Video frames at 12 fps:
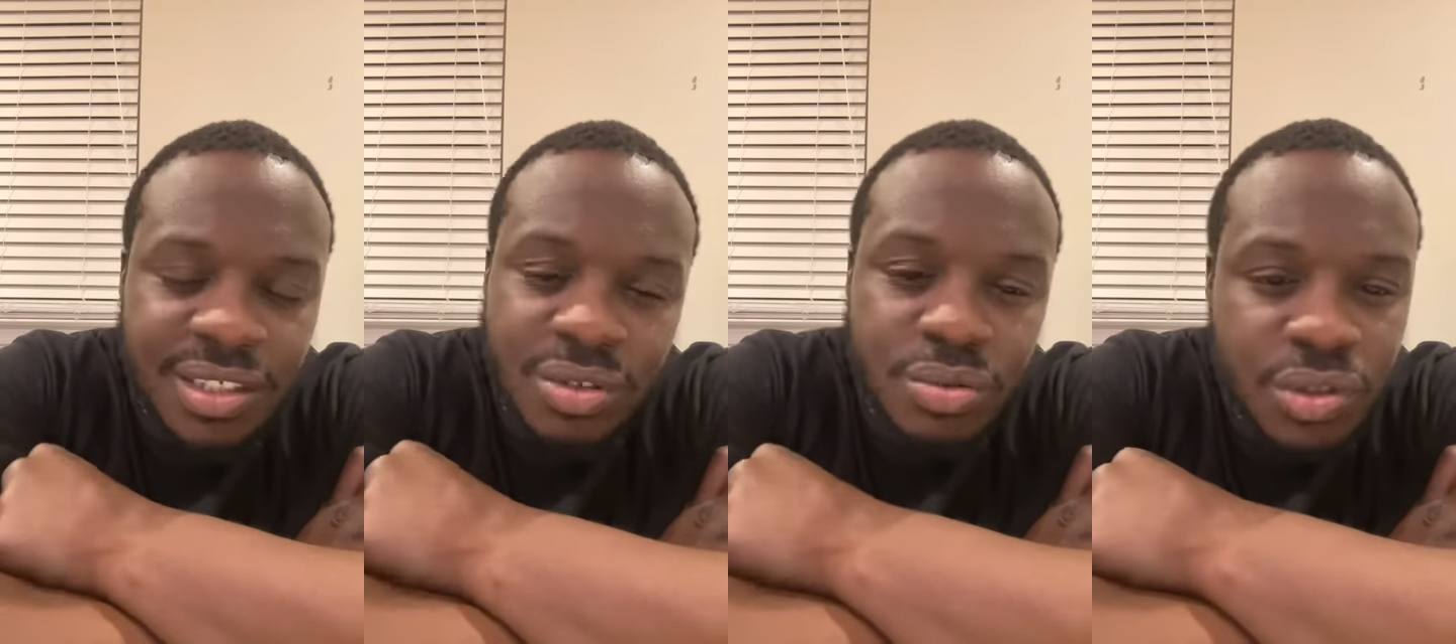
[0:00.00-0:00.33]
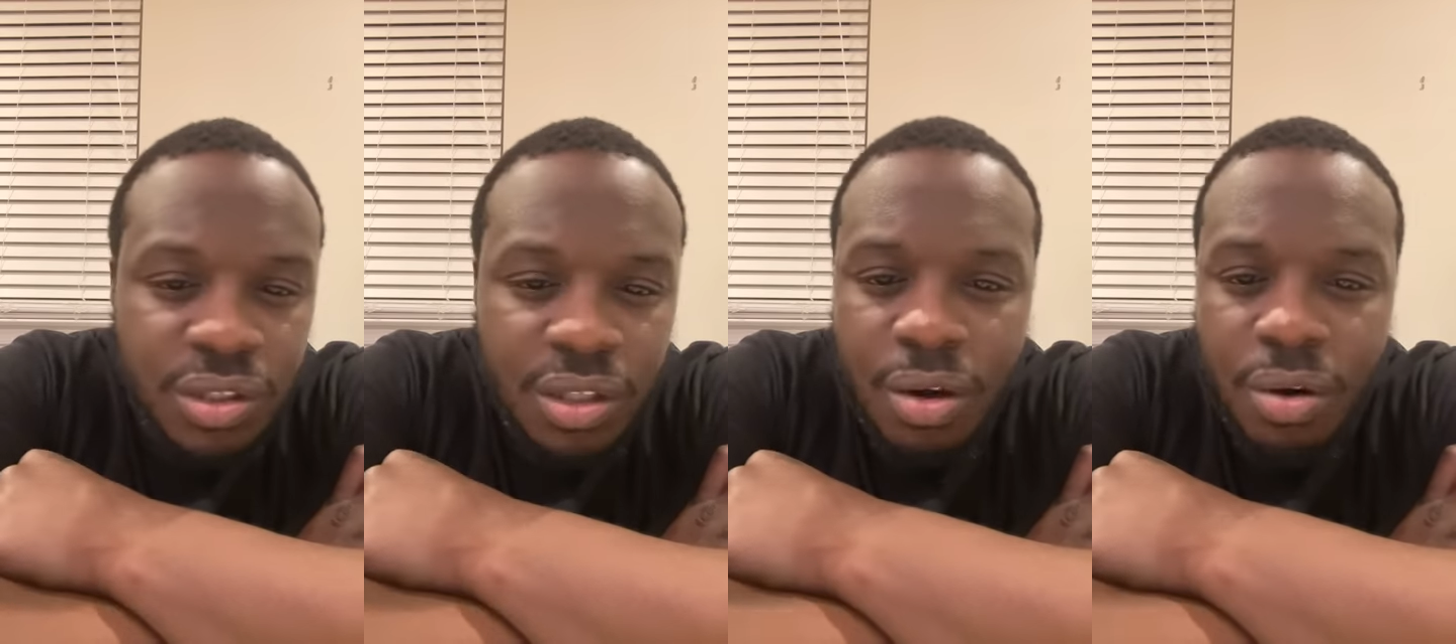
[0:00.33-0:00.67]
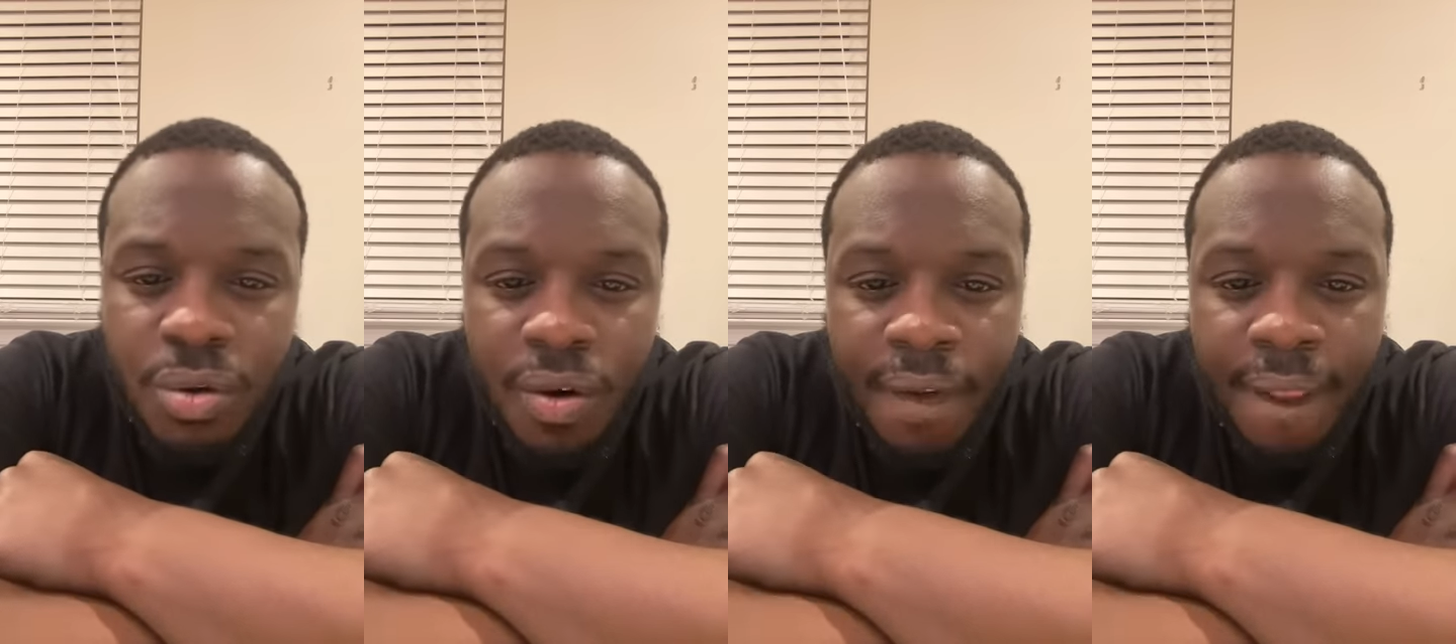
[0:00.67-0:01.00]
too slow.
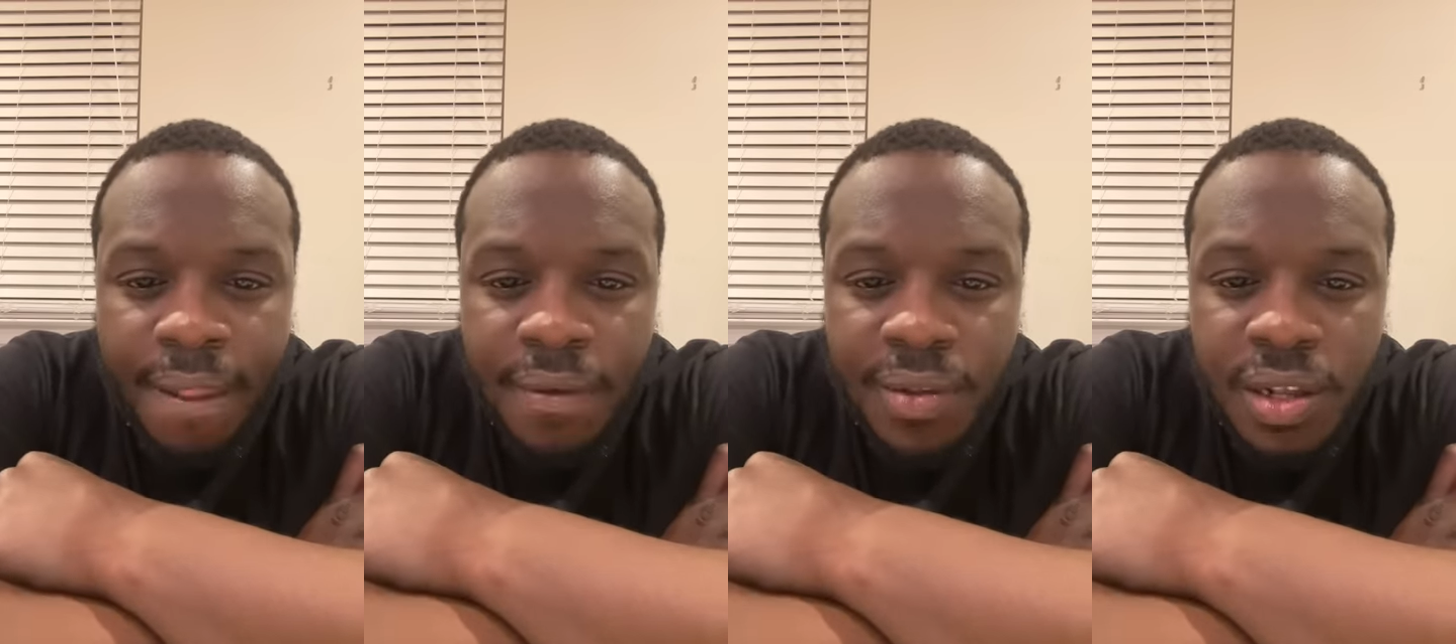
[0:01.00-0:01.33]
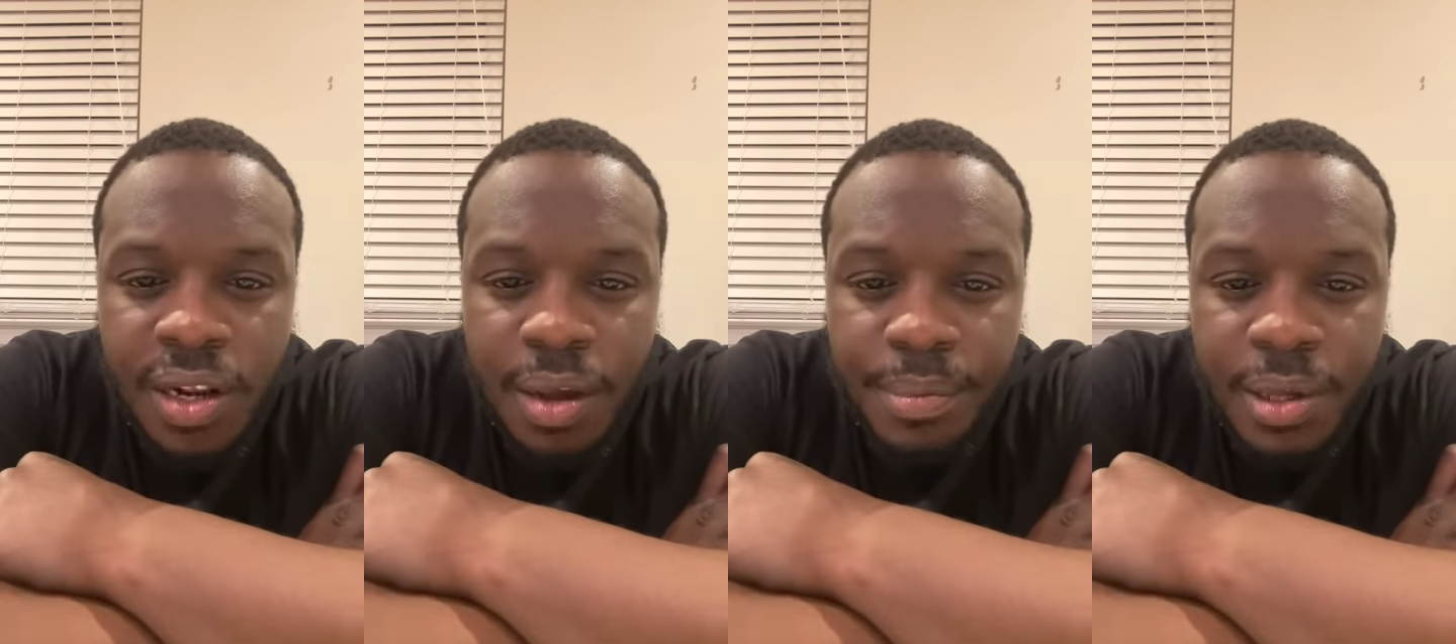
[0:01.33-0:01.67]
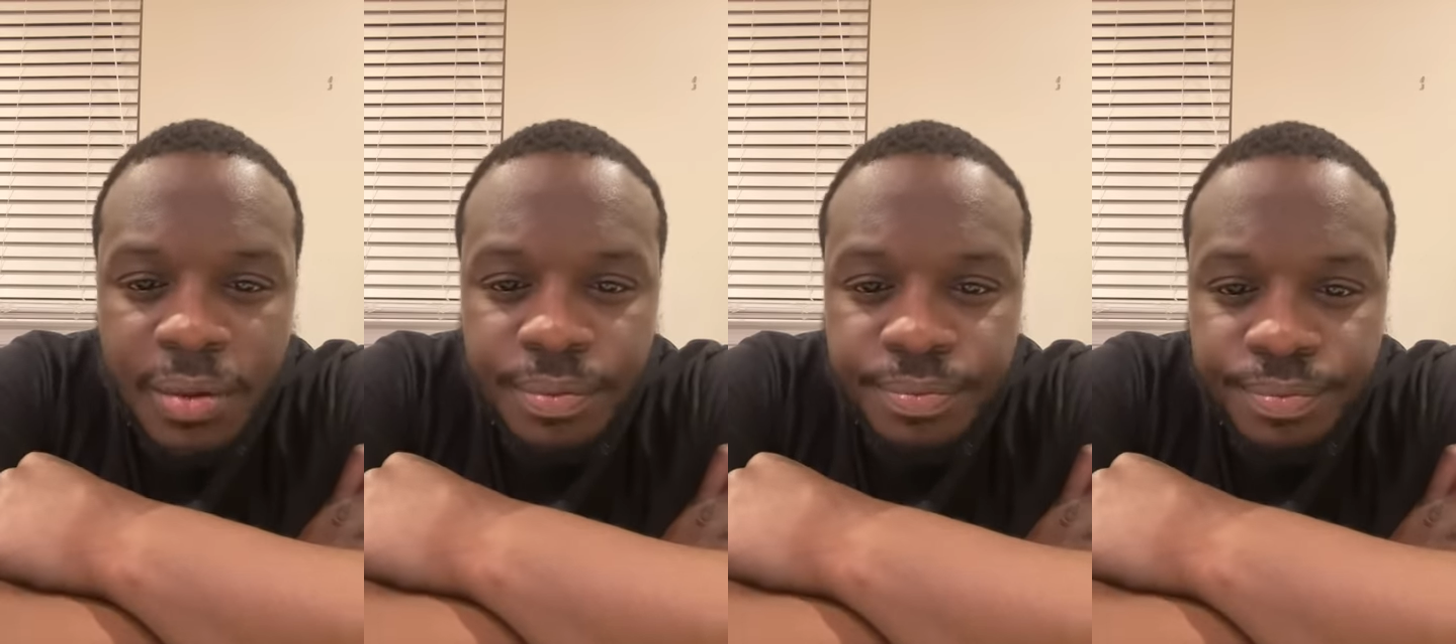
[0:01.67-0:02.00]
You know what I
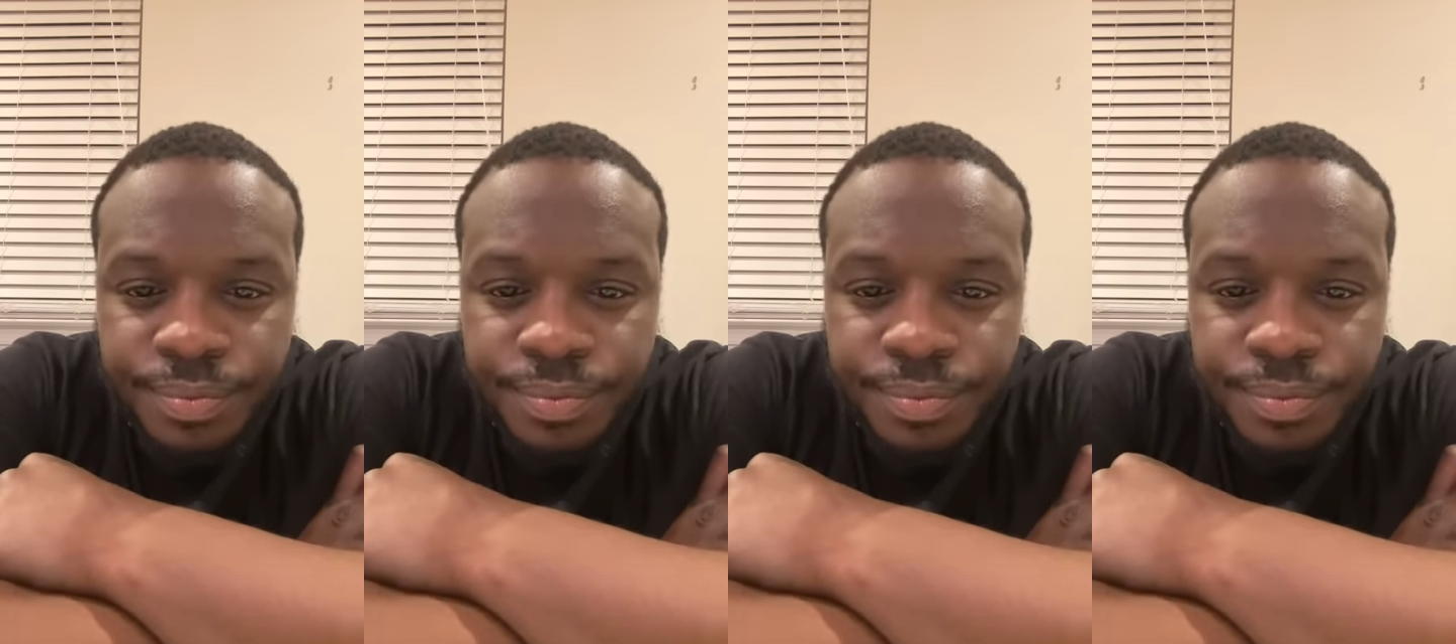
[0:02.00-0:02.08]
mean?